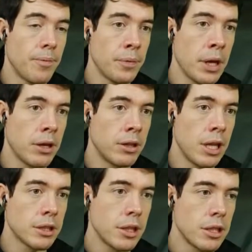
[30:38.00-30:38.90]
Hang on,
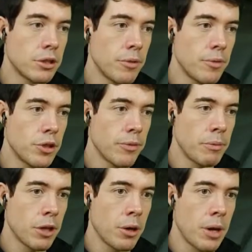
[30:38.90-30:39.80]
let's let's shove
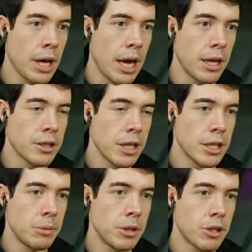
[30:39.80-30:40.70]
him the goo again, because that
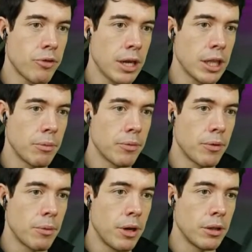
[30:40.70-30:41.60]
seemed to distract him
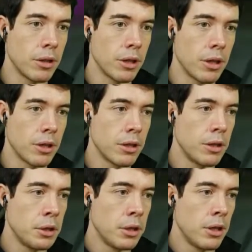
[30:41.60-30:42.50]
for a while, didn't it?
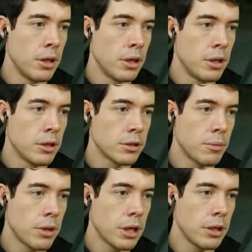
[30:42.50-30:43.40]

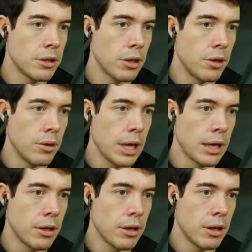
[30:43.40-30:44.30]
So what can I do?
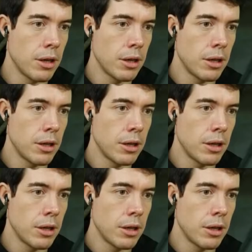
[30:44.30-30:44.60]
Can I...